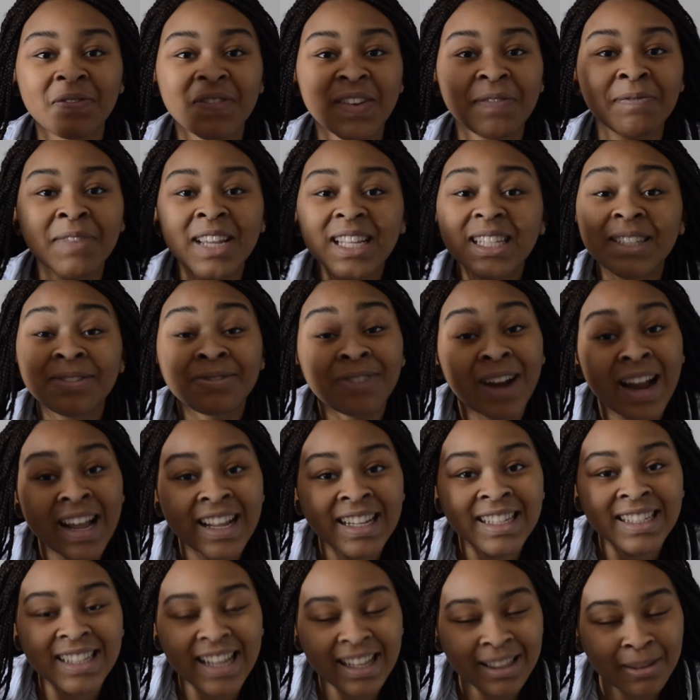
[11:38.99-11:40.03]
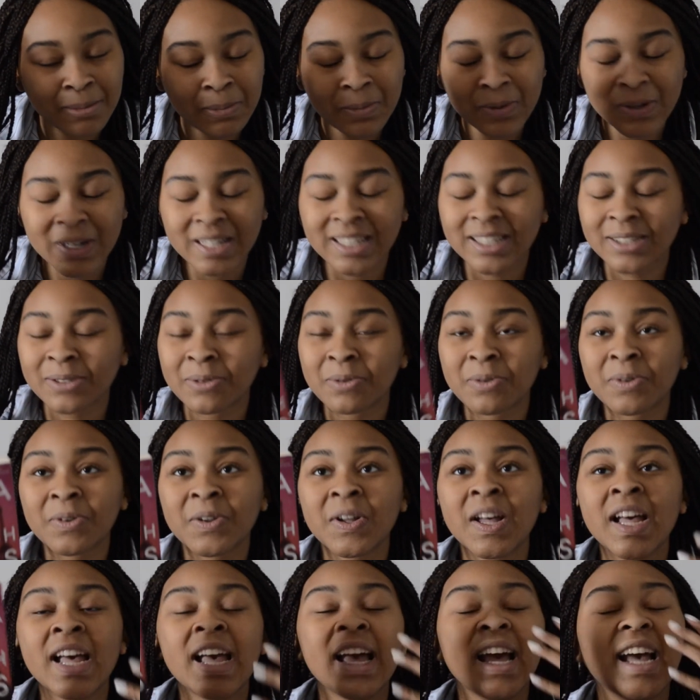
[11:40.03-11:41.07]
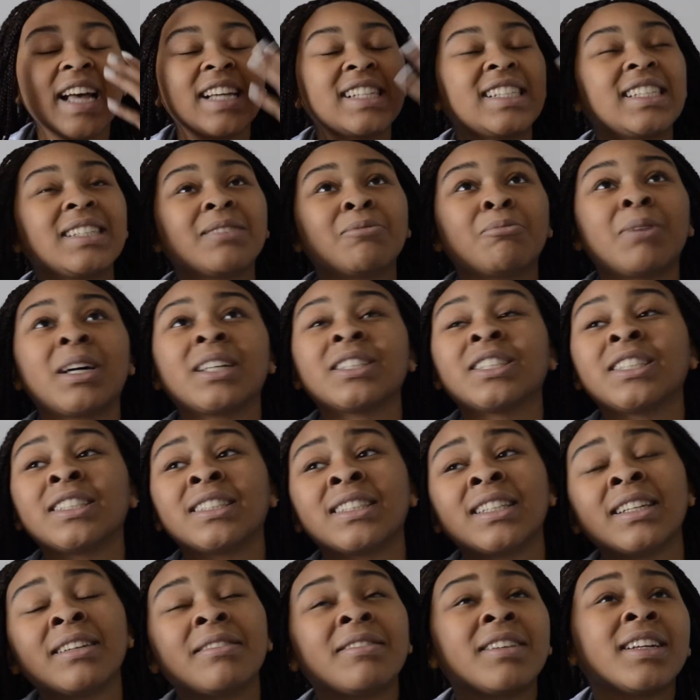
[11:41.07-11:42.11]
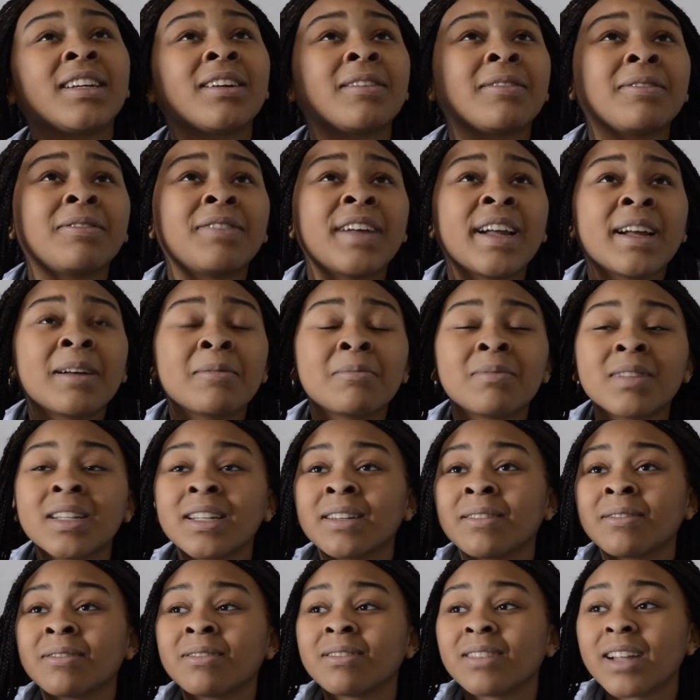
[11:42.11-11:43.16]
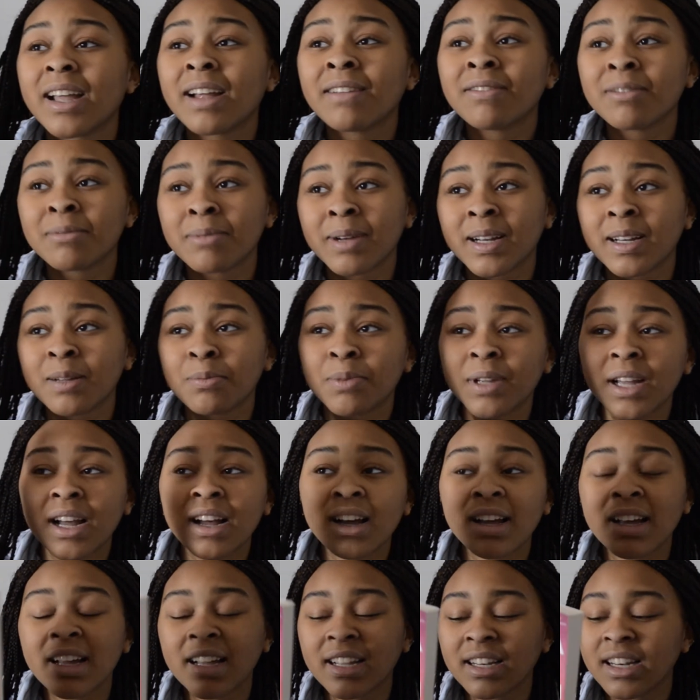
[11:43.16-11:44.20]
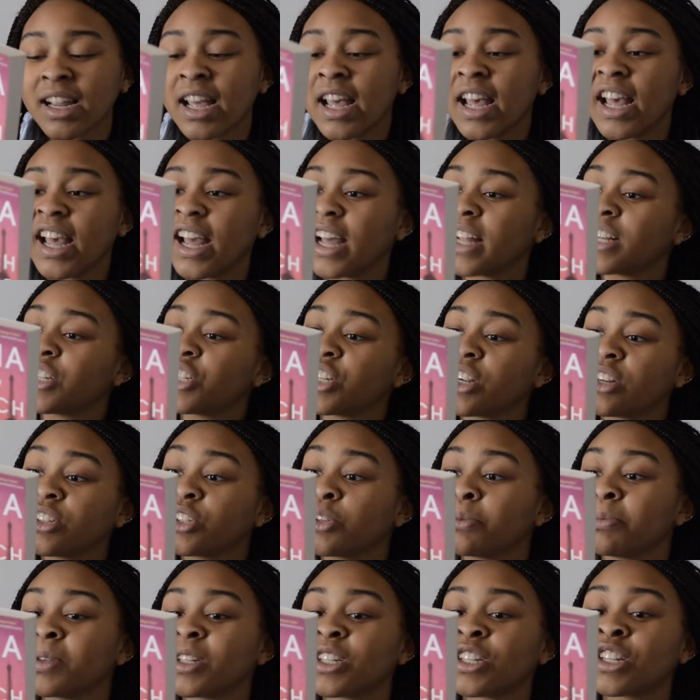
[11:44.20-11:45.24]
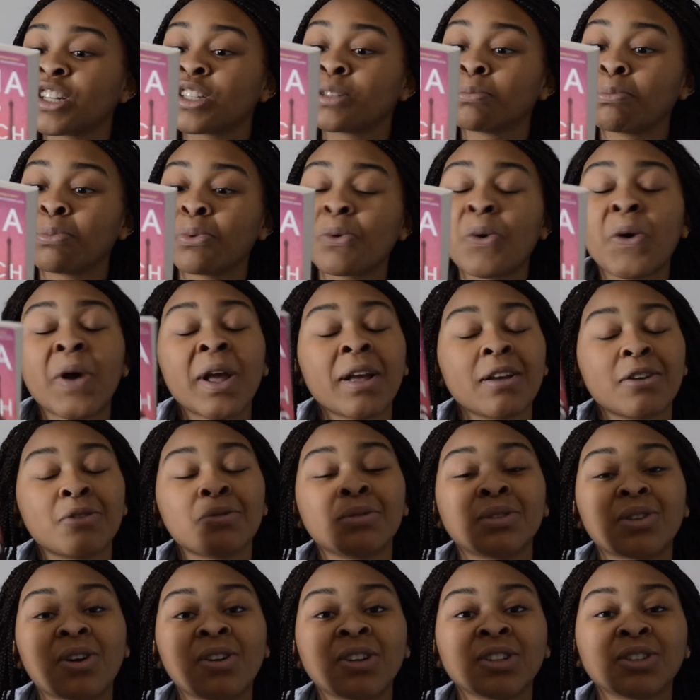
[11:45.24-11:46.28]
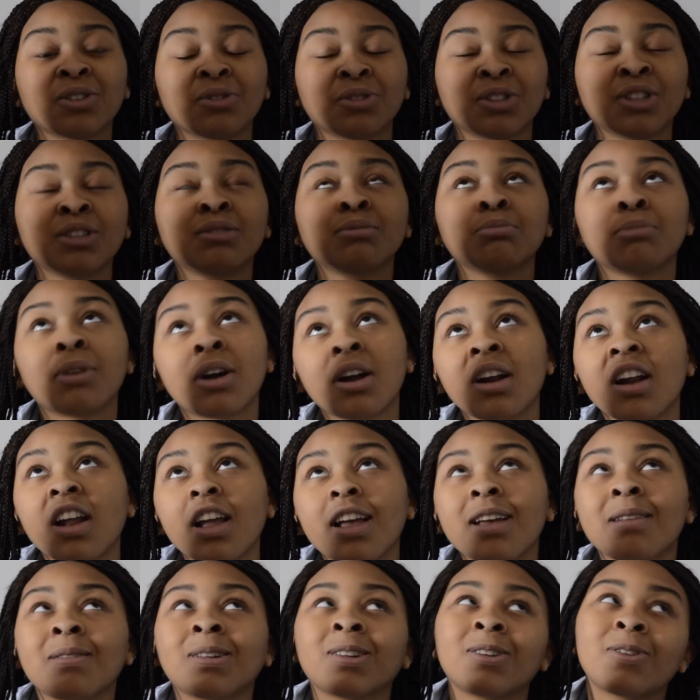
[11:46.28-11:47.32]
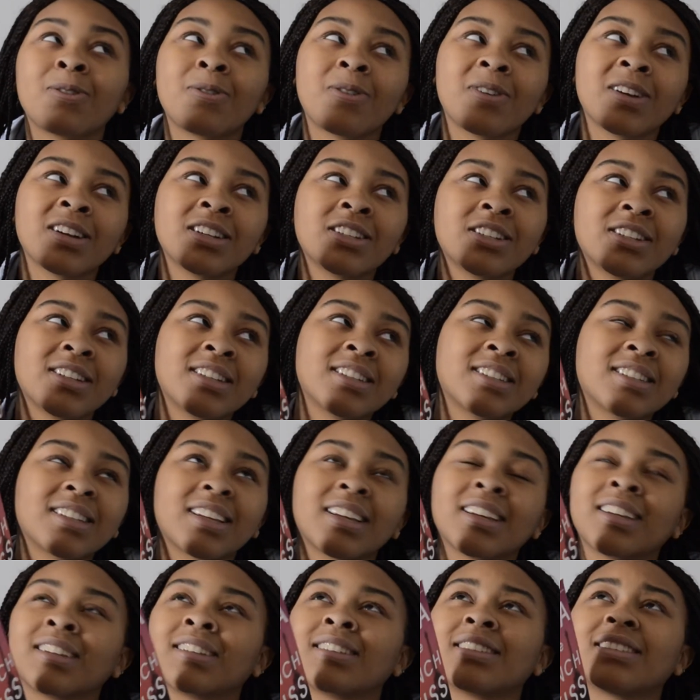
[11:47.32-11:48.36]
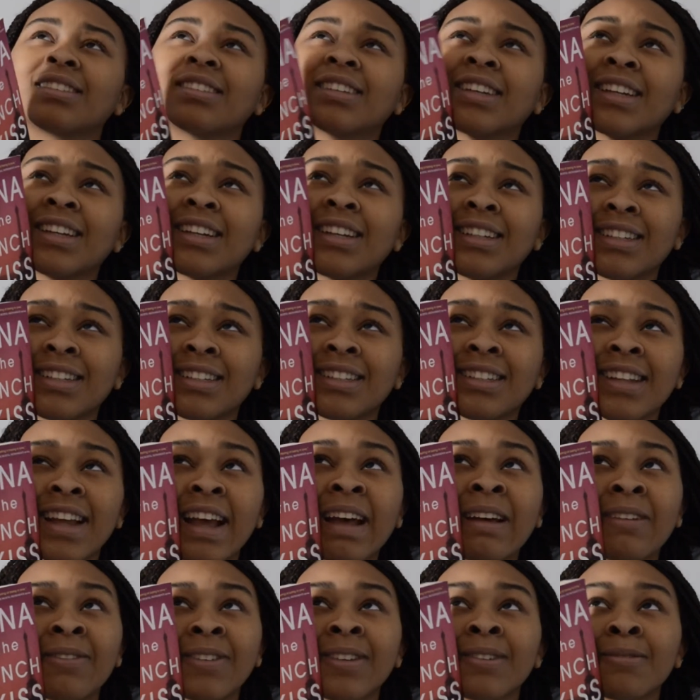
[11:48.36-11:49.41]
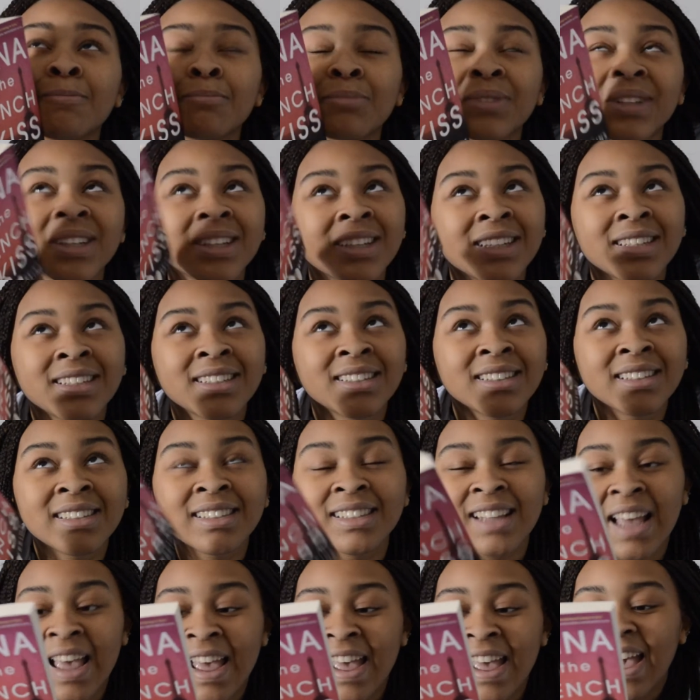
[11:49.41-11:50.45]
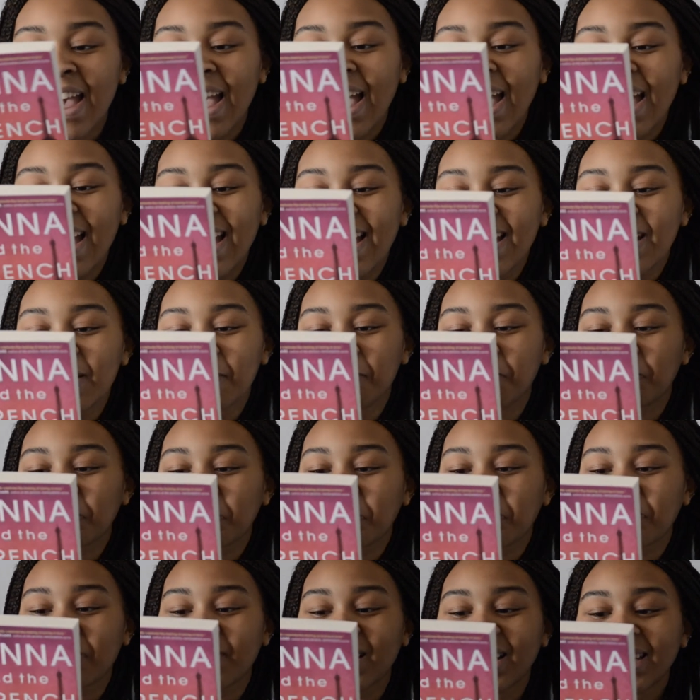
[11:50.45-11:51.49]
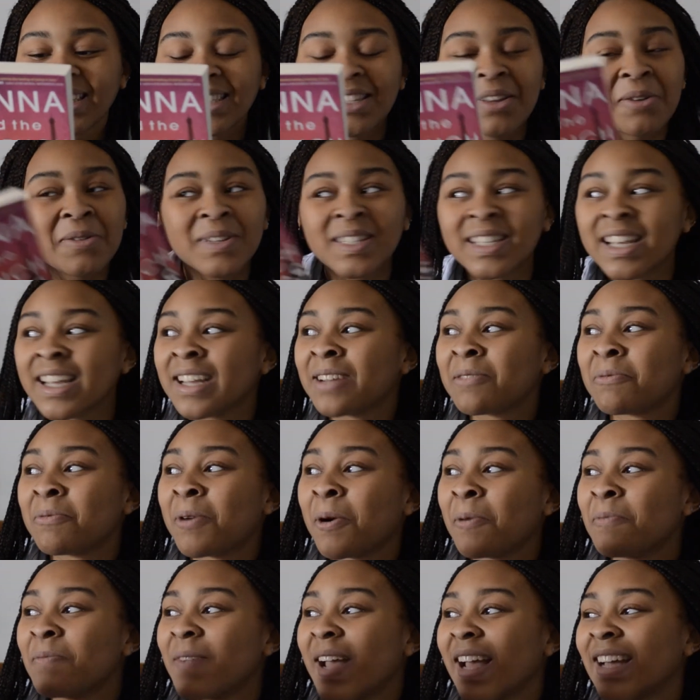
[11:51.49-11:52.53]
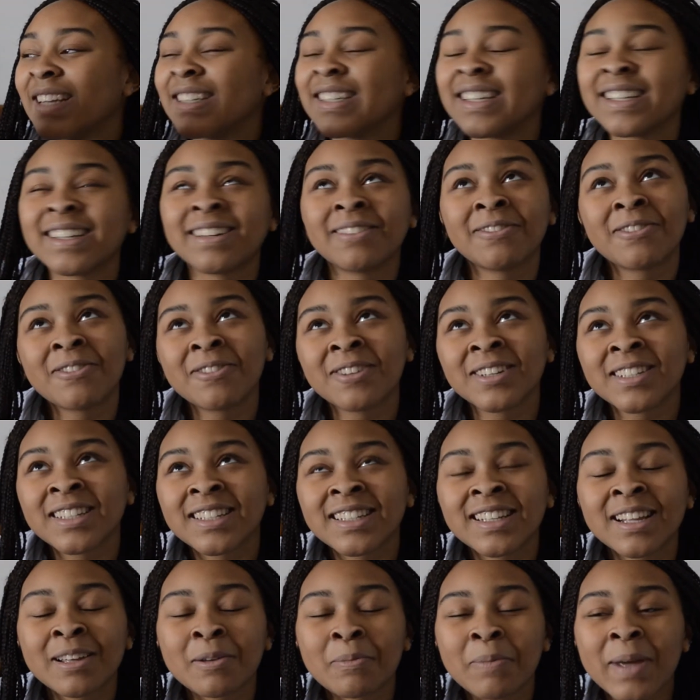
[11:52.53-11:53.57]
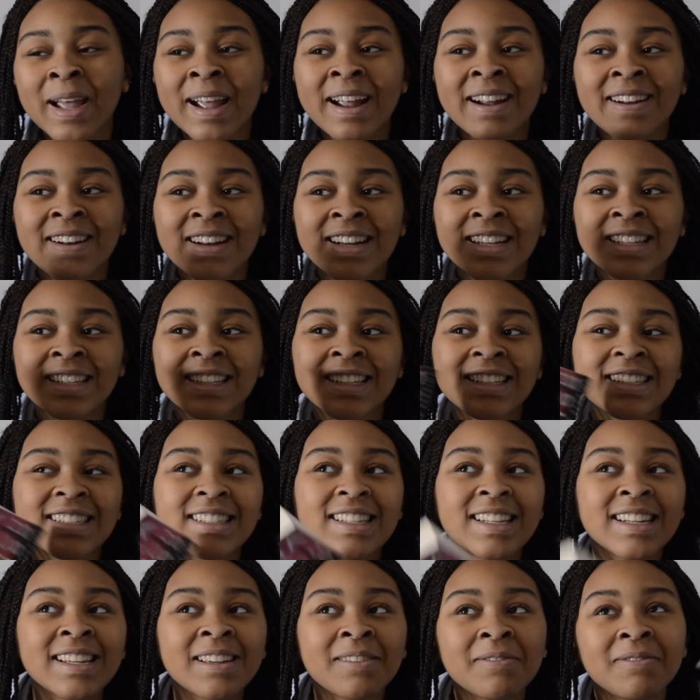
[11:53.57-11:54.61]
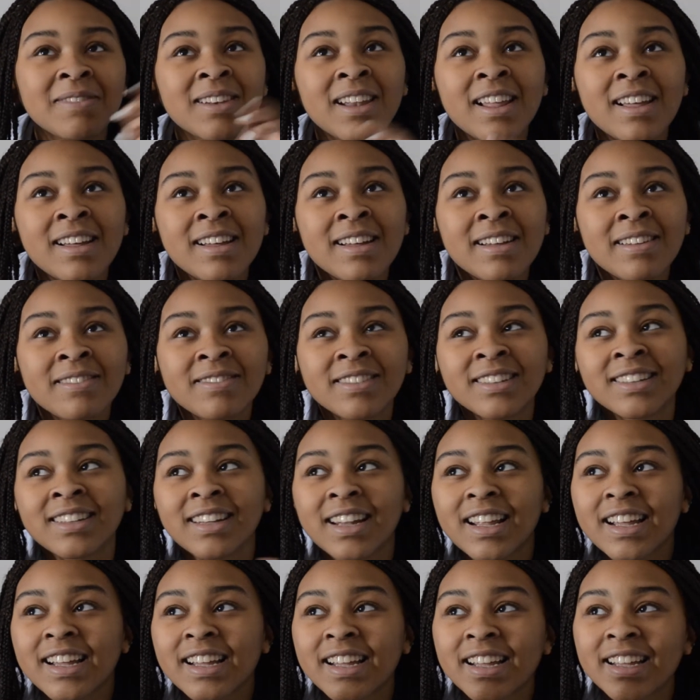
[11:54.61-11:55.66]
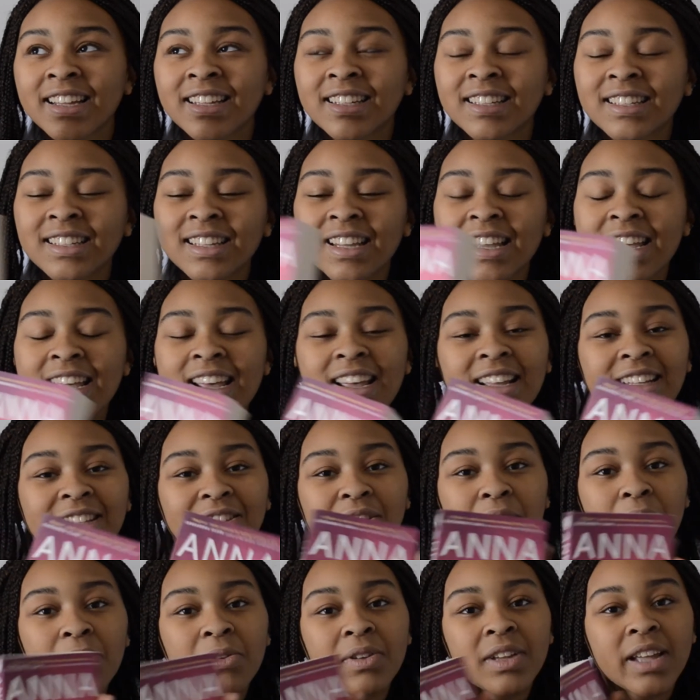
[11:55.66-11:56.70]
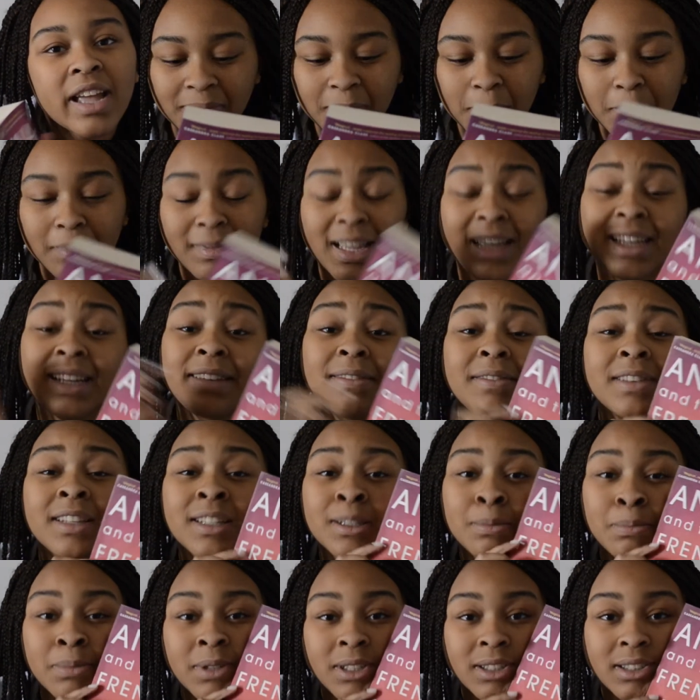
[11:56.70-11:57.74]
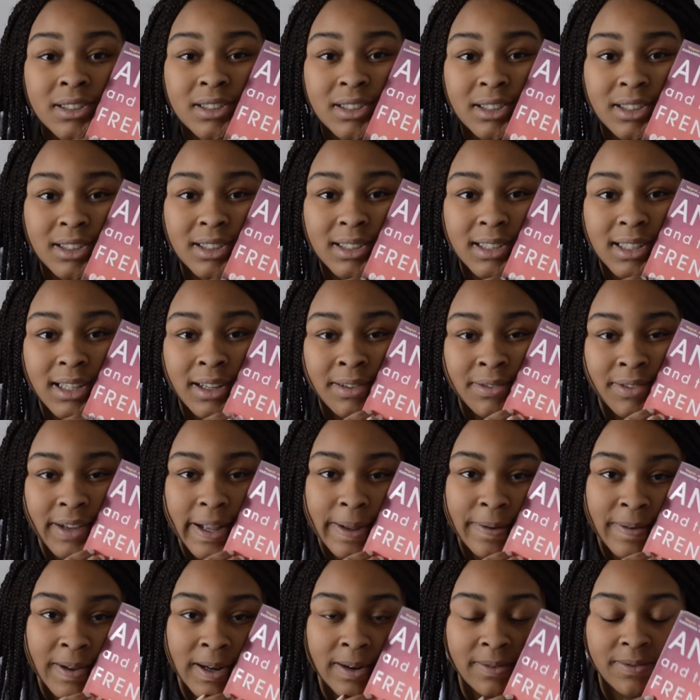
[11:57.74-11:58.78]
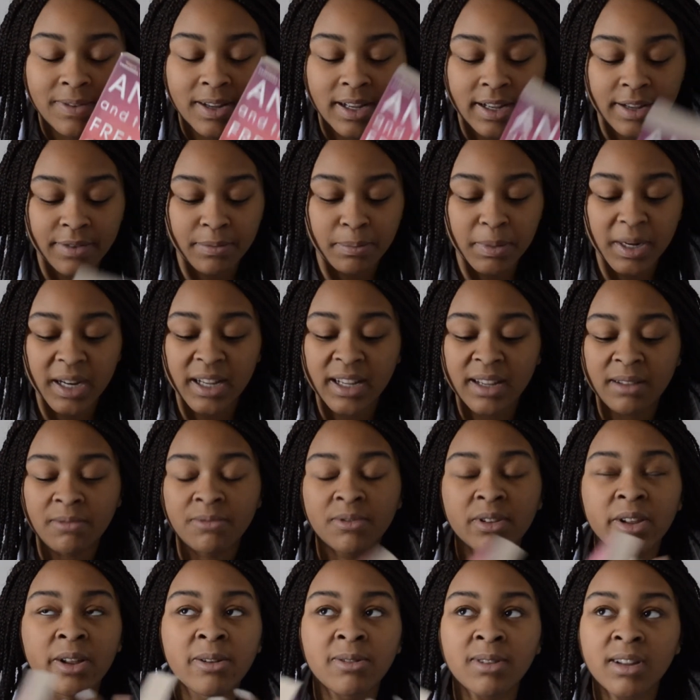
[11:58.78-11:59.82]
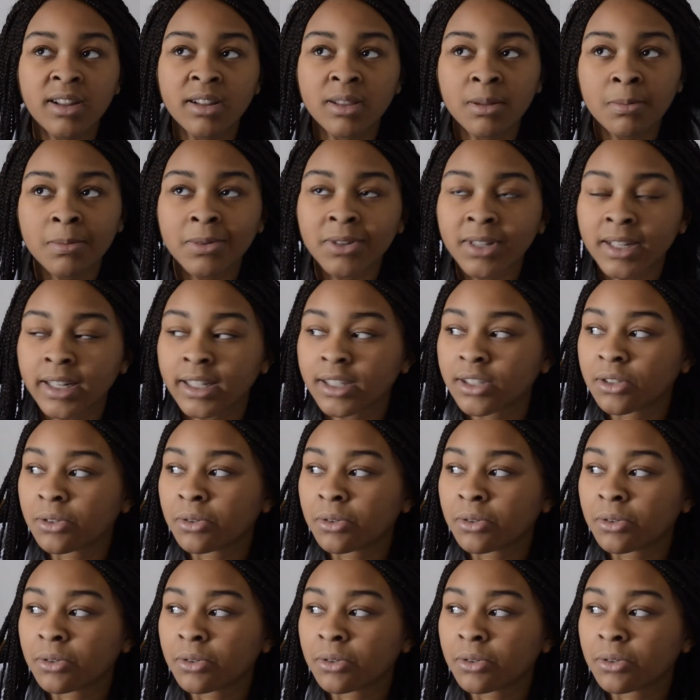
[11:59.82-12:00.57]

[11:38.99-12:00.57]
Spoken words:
meets friends at the boarding school, and while she's leaving her family and everybody behind, and she also meets this boy who's also smart and gorgeous, and can I just have him please? And so it's like romantic, of course. It's like Paris, the city of love and lights. So yeah. I give this book a 5 out of 5, but I give Lola and the Boy Next